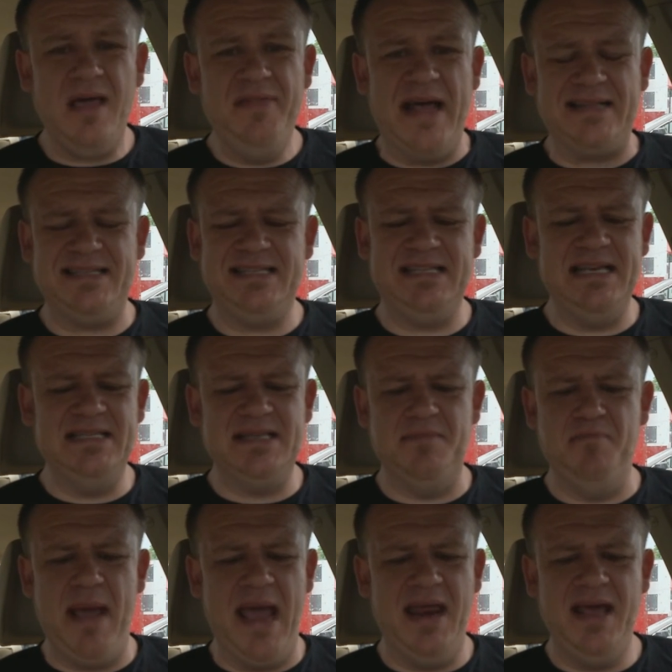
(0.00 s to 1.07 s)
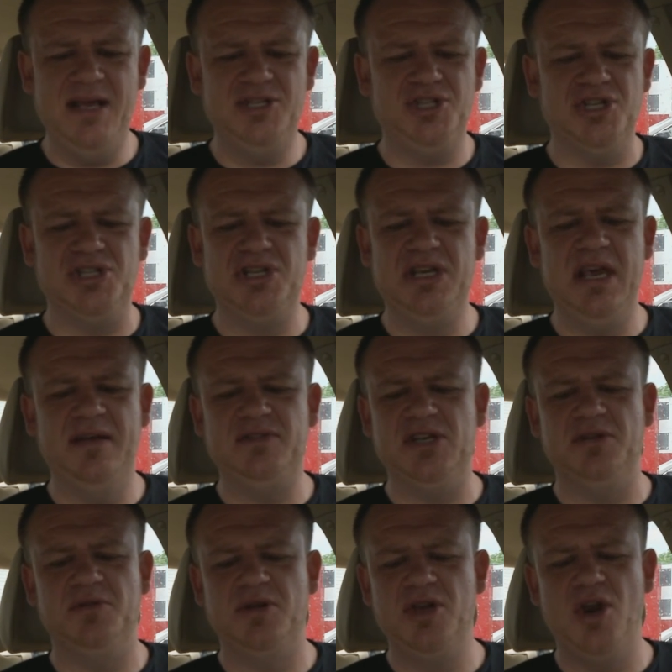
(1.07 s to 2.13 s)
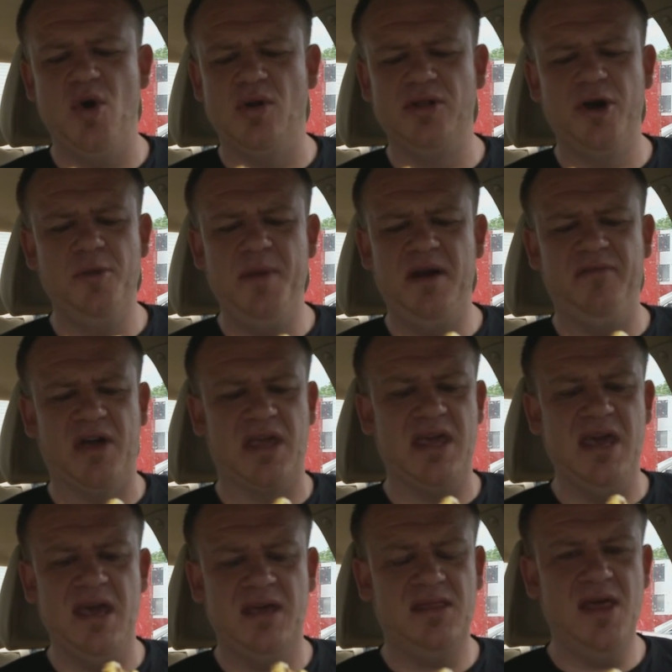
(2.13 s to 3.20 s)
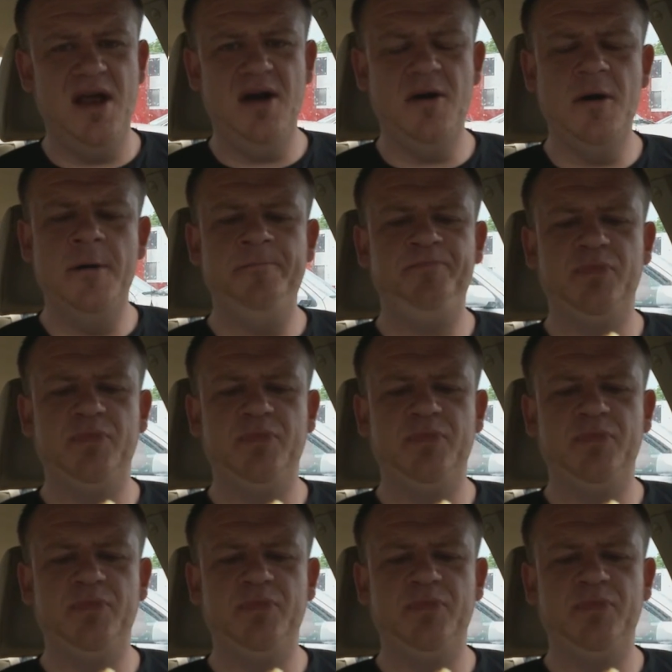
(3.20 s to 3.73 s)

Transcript: That seasoned mayonnaise just gives it, you know, a little bit of a kick there